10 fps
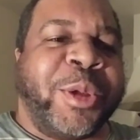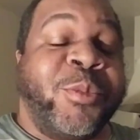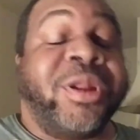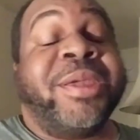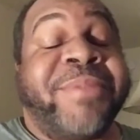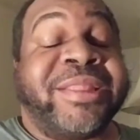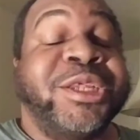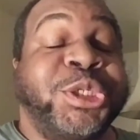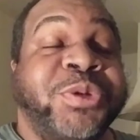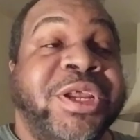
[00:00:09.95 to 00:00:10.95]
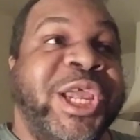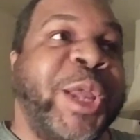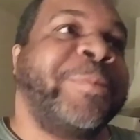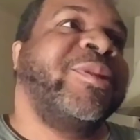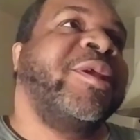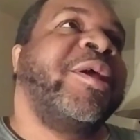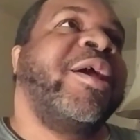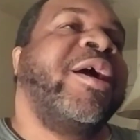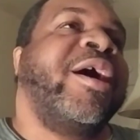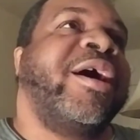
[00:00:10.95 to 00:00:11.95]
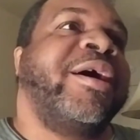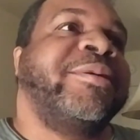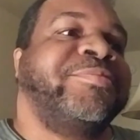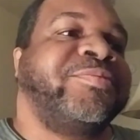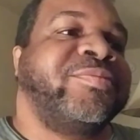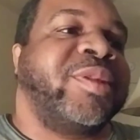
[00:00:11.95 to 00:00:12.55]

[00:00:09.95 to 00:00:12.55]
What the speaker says: Well, Impact is trending, um,